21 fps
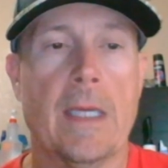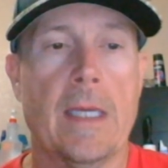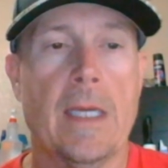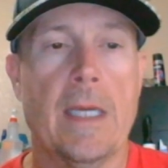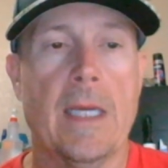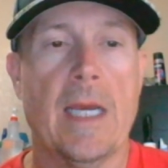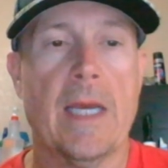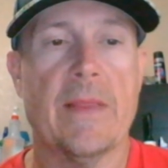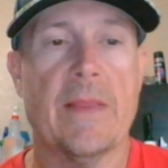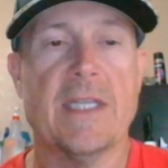
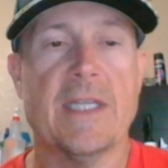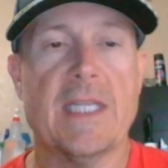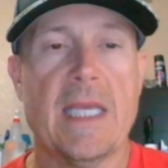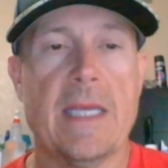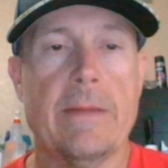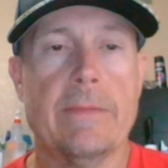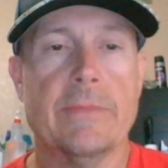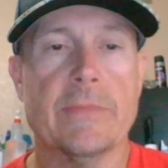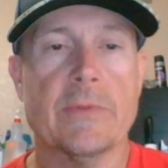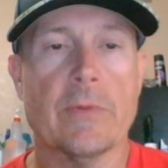And the
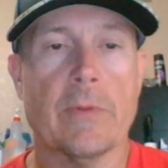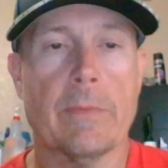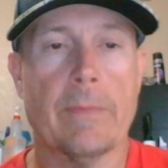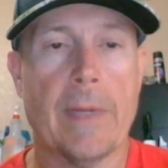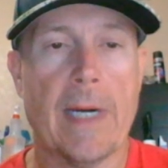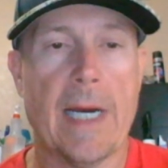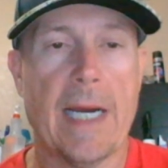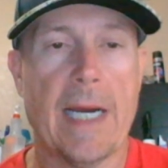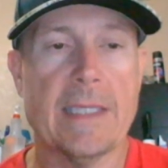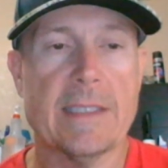teams with
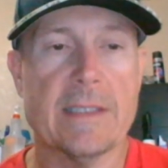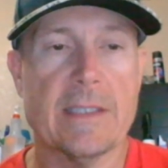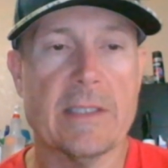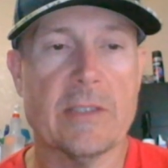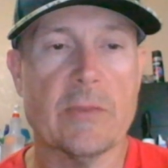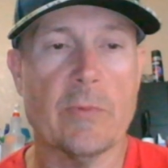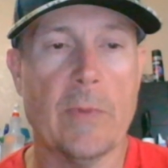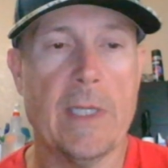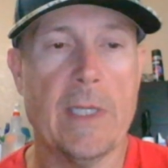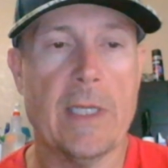byes
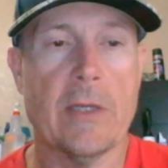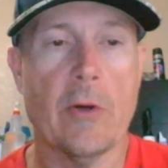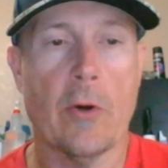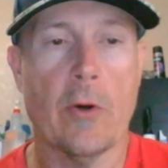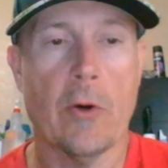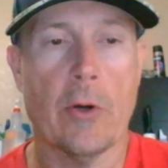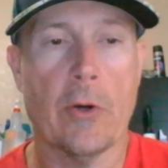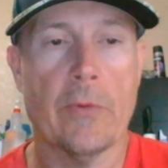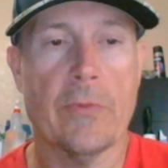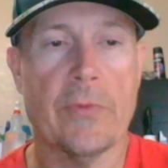this week
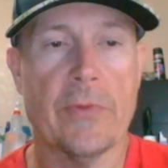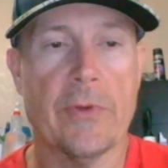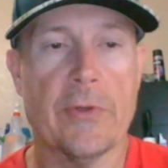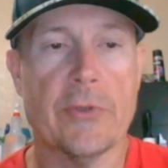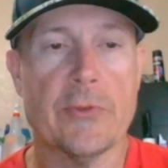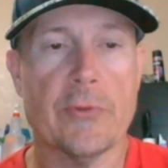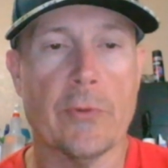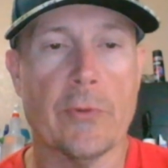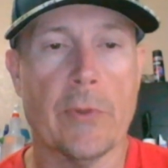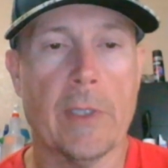are the
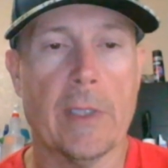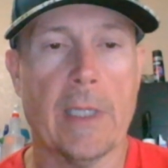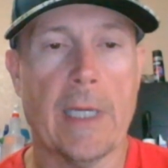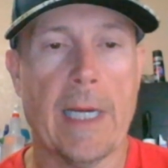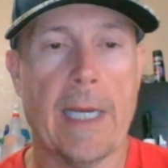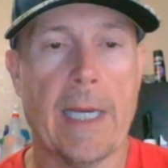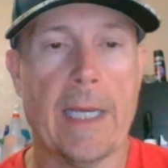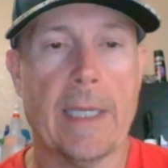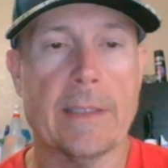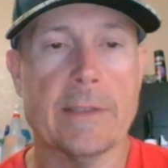Detroit
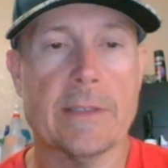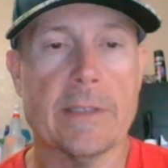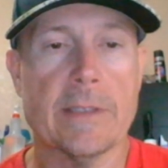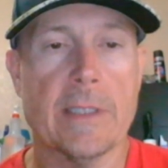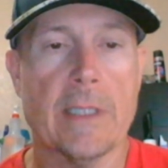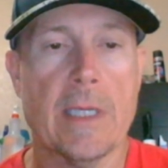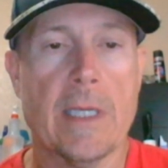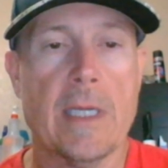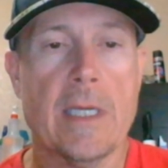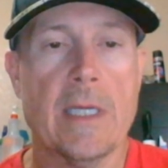Lions,
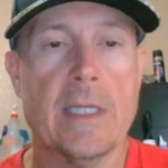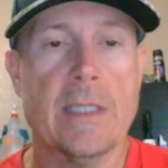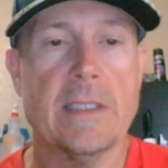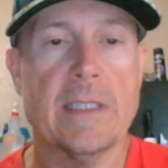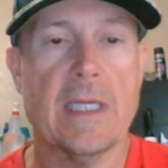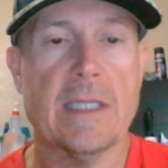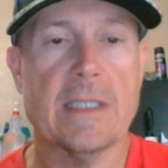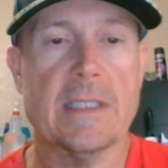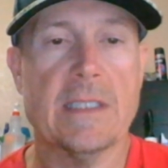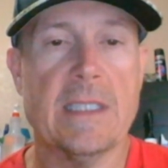
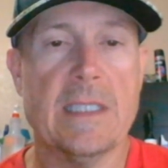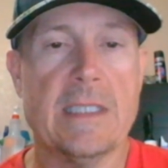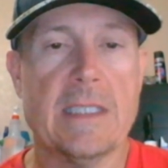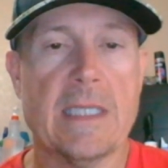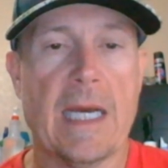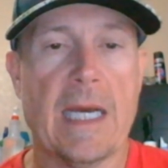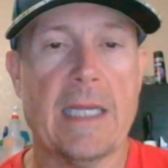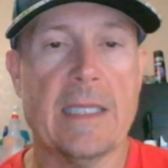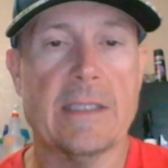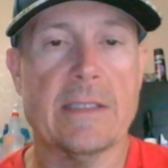Tennessee
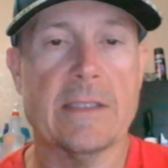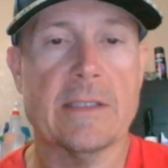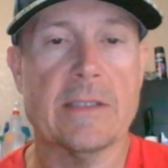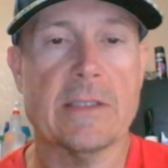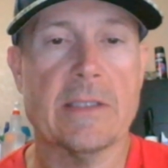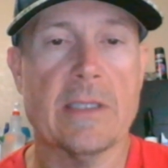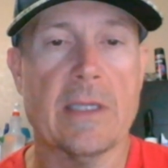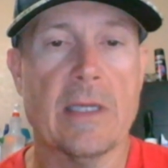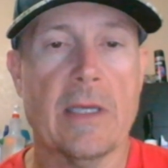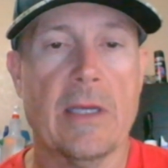
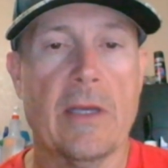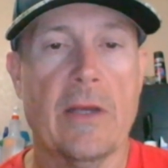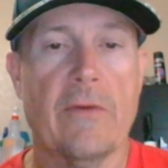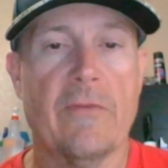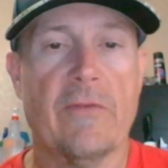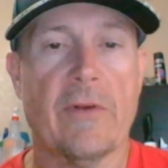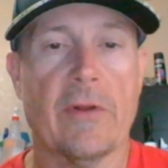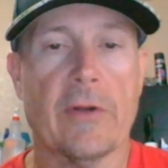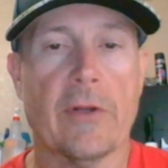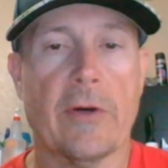Titans,
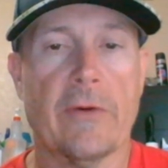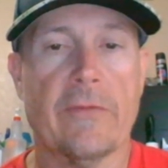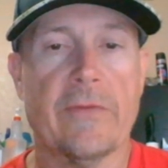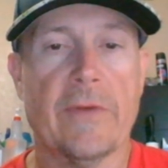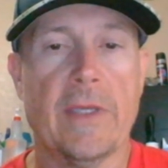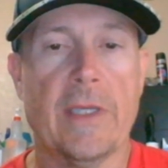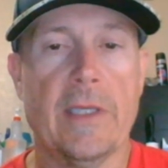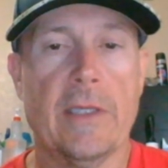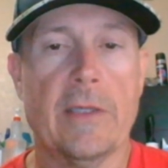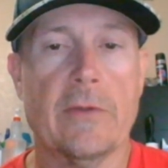
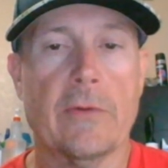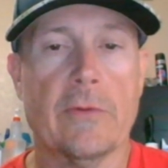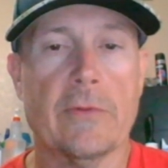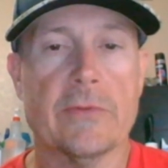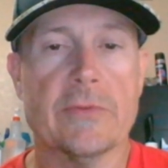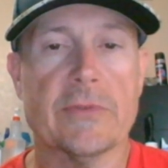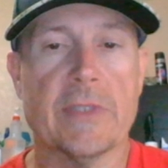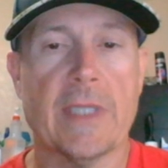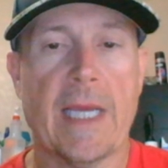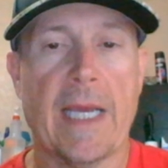Philadelphia
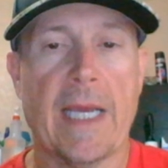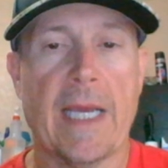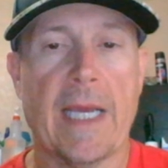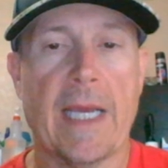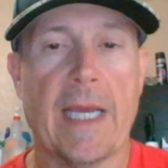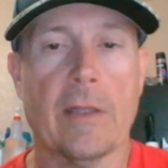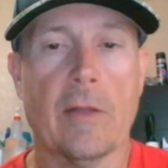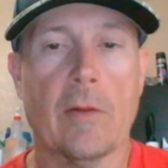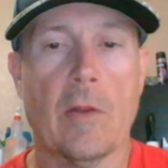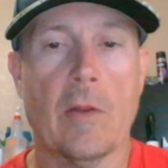Eagles,
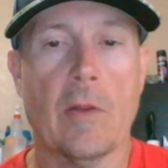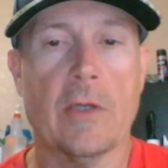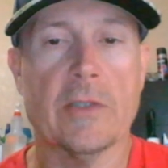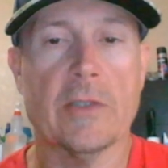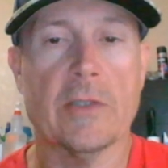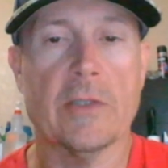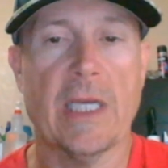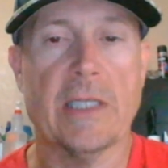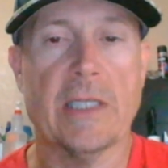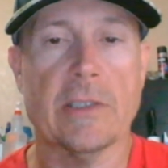and
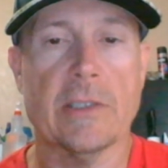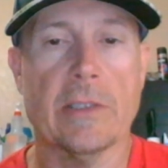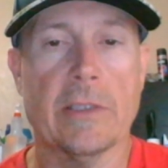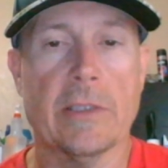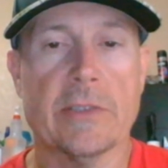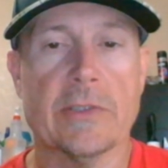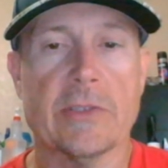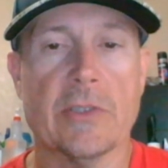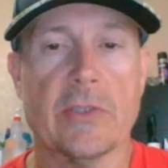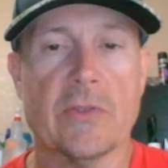Los
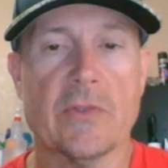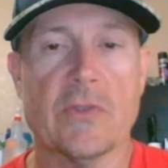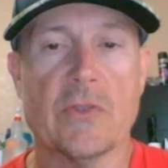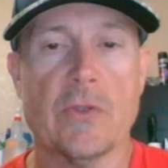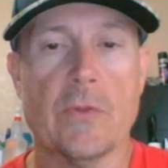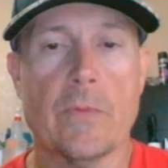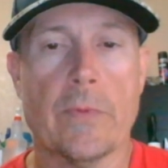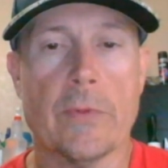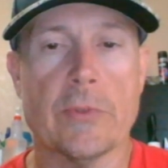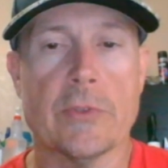Angeles
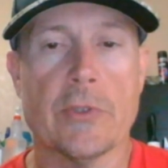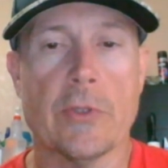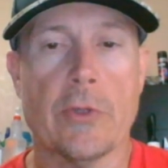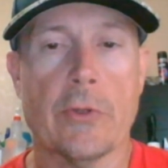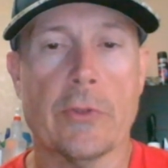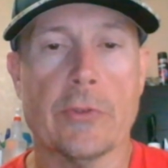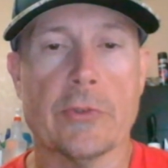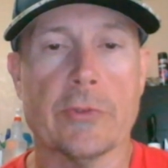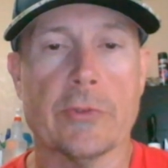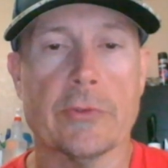
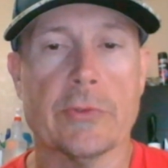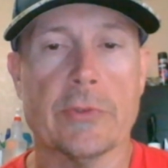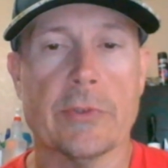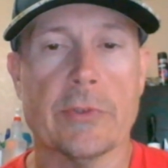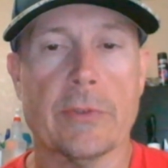Superchargers.